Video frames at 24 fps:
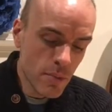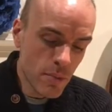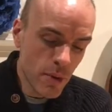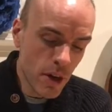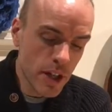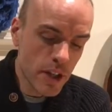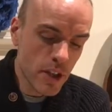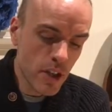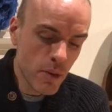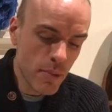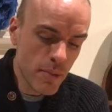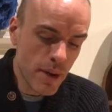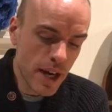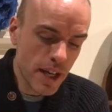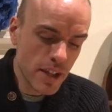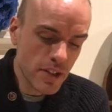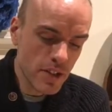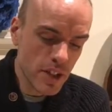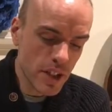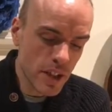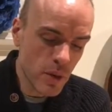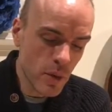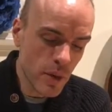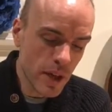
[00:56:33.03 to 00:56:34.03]
By your
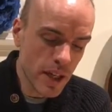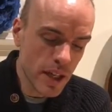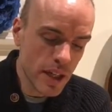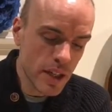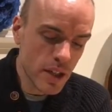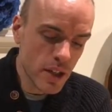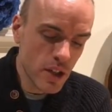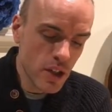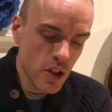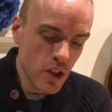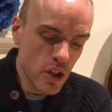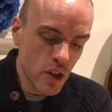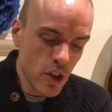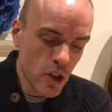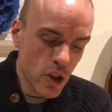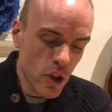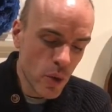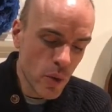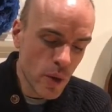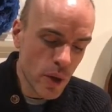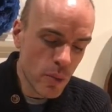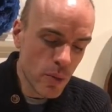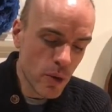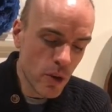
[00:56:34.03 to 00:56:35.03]
mercy, we,
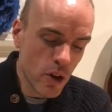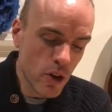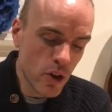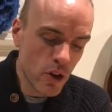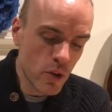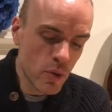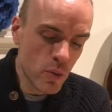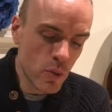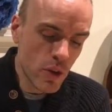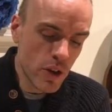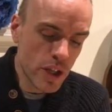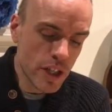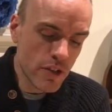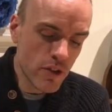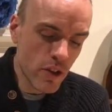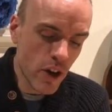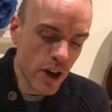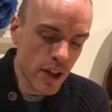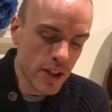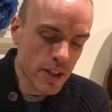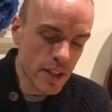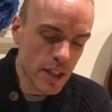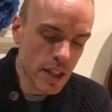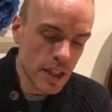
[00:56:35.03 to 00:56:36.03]
who have unworthy
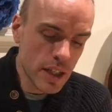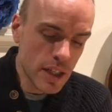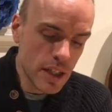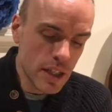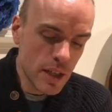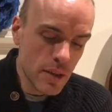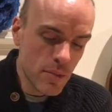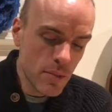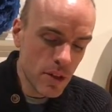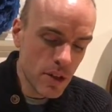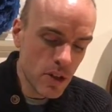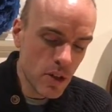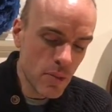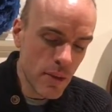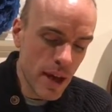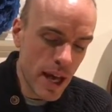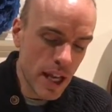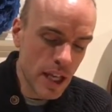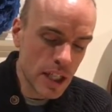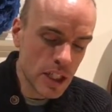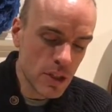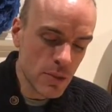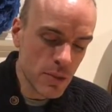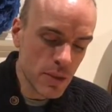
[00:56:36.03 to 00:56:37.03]
royalty, become
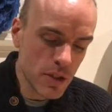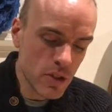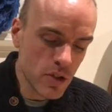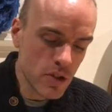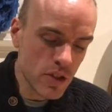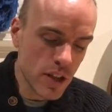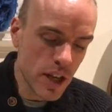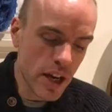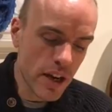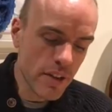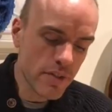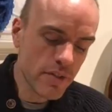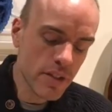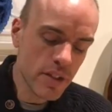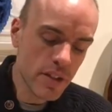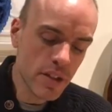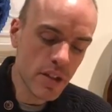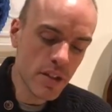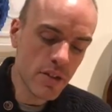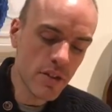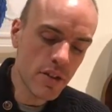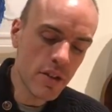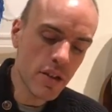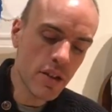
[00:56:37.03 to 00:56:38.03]
eligible to serve
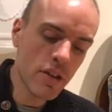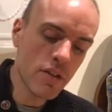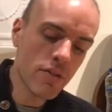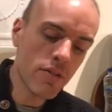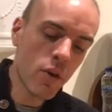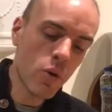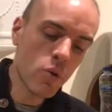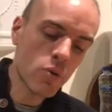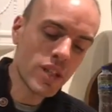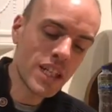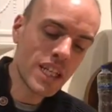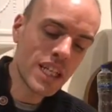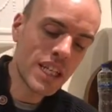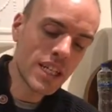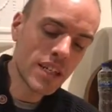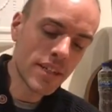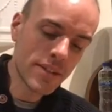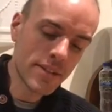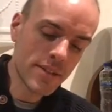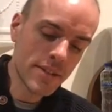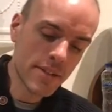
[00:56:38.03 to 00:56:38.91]
the devotee.